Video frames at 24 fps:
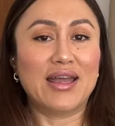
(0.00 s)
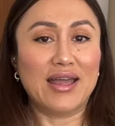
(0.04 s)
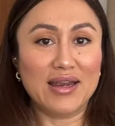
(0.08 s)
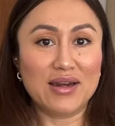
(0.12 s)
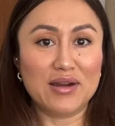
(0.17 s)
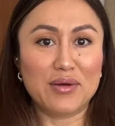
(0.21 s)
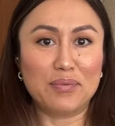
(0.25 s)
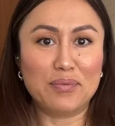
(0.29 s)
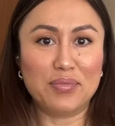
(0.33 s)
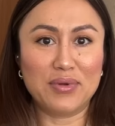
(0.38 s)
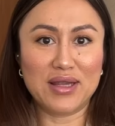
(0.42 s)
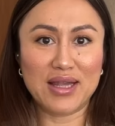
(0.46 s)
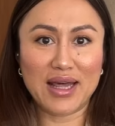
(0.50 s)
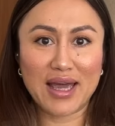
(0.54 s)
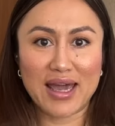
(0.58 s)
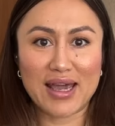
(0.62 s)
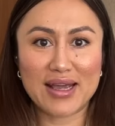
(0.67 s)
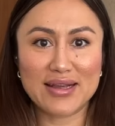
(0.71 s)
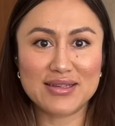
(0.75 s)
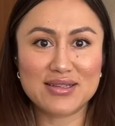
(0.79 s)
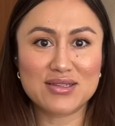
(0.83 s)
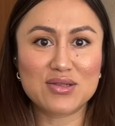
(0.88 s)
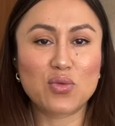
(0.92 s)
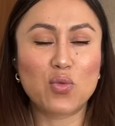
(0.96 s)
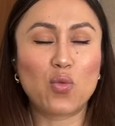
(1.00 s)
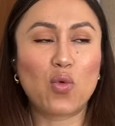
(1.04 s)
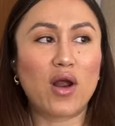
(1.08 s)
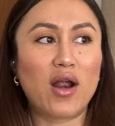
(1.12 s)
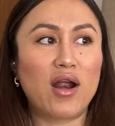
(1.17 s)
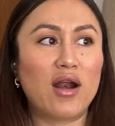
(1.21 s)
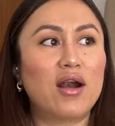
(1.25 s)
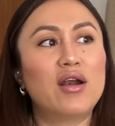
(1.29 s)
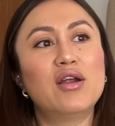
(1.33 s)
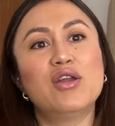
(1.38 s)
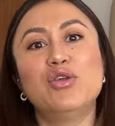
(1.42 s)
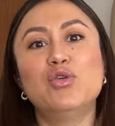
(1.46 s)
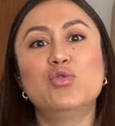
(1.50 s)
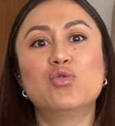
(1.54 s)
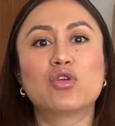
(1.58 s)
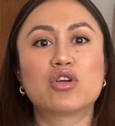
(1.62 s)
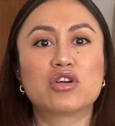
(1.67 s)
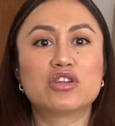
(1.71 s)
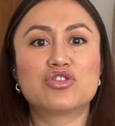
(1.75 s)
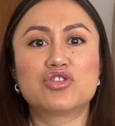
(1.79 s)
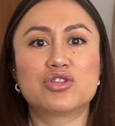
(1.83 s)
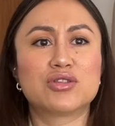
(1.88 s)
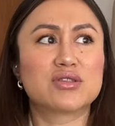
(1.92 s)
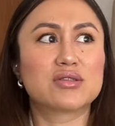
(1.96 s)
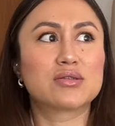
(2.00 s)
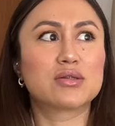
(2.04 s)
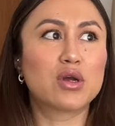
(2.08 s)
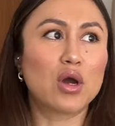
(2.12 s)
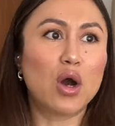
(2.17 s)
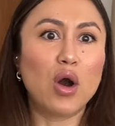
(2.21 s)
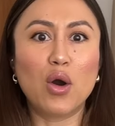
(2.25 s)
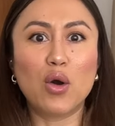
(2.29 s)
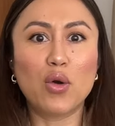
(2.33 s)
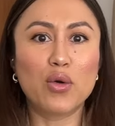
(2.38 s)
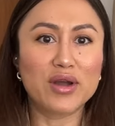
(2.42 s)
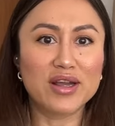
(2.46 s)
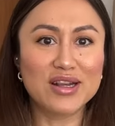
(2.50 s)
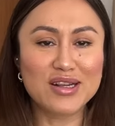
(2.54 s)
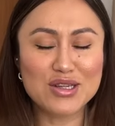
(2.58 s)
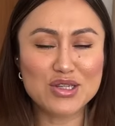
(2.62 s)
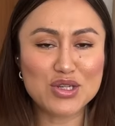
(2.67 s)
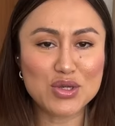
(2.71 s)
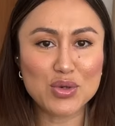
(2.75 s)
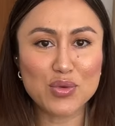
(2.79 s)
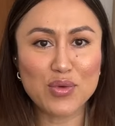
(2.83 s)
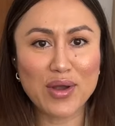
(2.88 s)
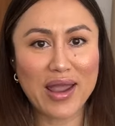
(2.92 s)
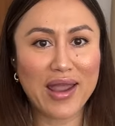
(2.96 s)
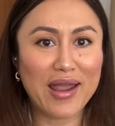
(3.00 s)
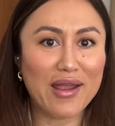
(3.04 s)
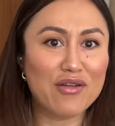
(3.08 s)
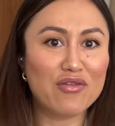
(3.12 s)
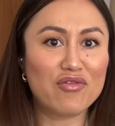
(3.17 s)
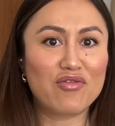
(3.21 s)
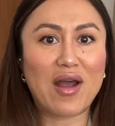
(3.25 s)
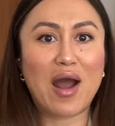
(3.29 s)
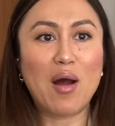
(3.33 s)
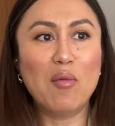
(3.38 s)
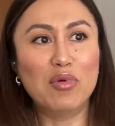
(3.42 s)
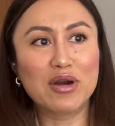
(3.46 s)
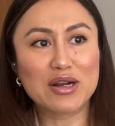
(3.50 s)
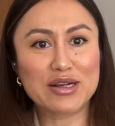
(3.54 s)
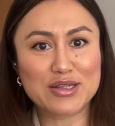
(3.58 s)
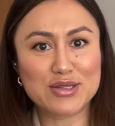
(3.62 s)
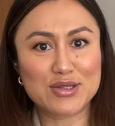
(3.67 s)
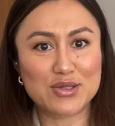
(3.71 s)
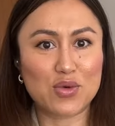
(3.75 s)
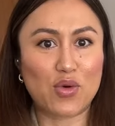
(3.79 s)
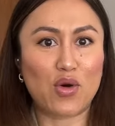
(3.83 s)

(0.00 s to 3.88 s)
place where you could just go into a fabric store